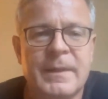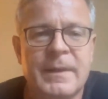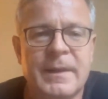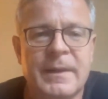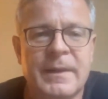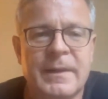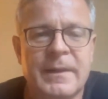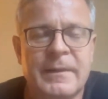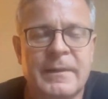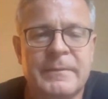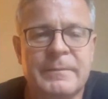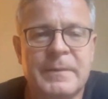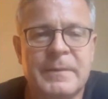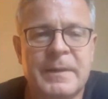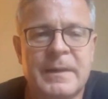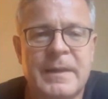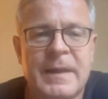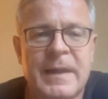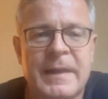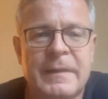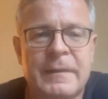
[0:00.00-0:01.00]

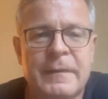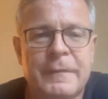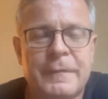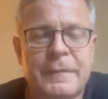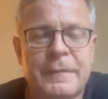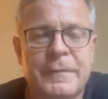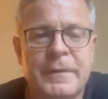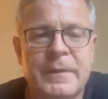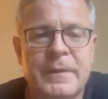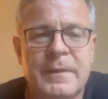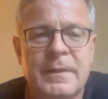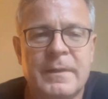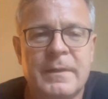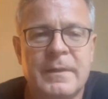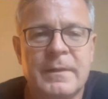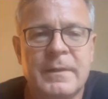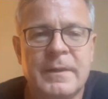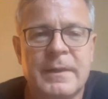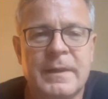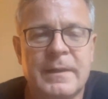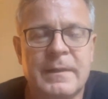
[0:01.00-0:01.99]

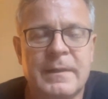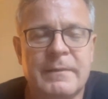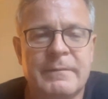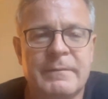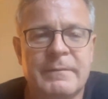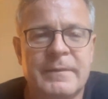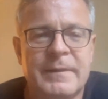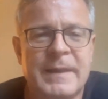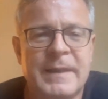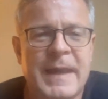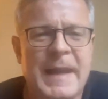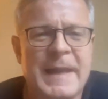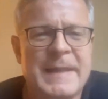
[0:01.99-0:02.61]
the